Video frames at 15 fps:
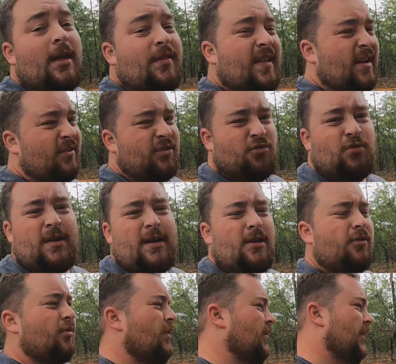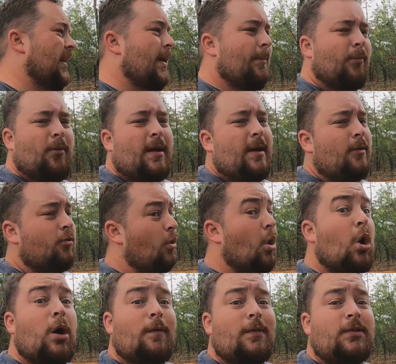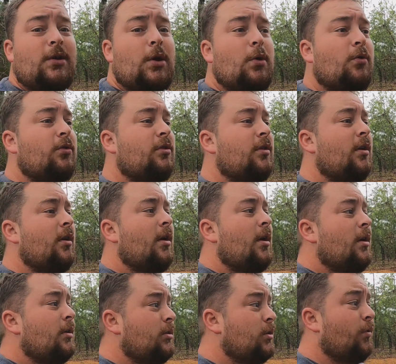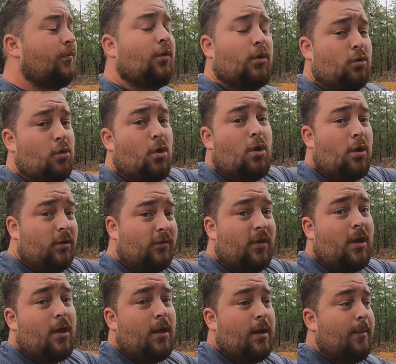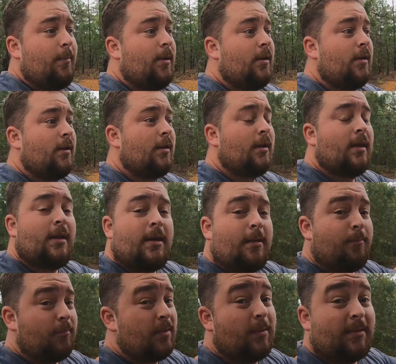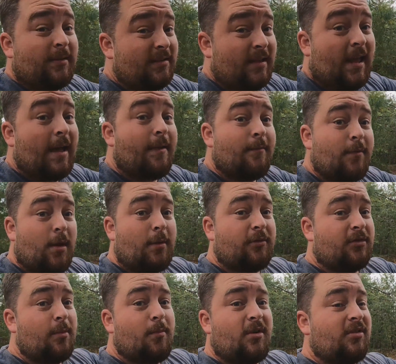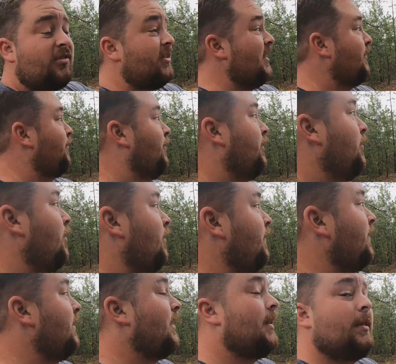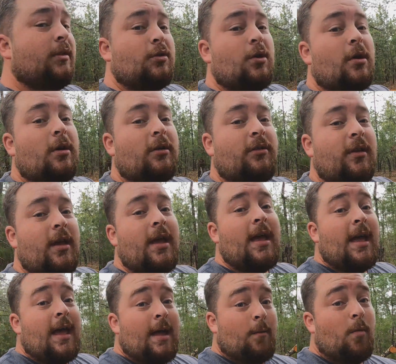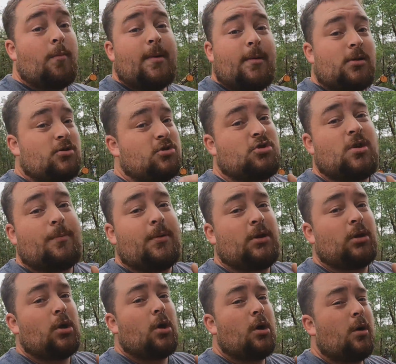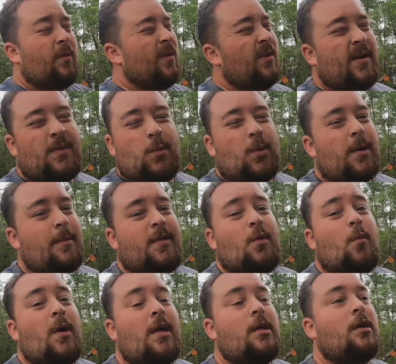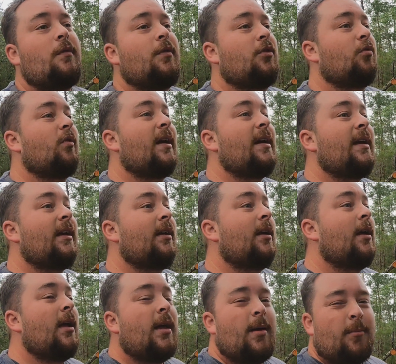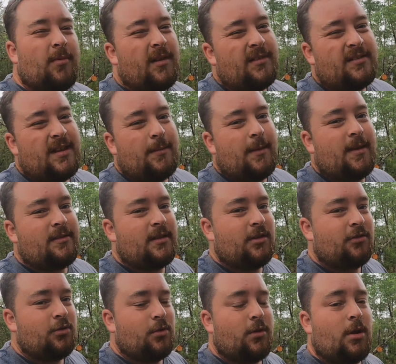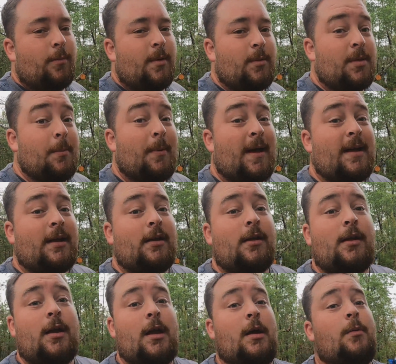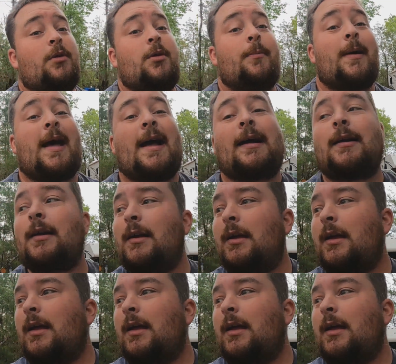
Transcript: Thousand Trails or other campgrounds or harvest hosts, you know, for a long time, be able to have somewhere safe for the RV and the dogs, and we'll be able to just jump in the car. We don't have to worry about the weather if it's raining. Plus, Sam has an issue a little bit with the bike, with her back.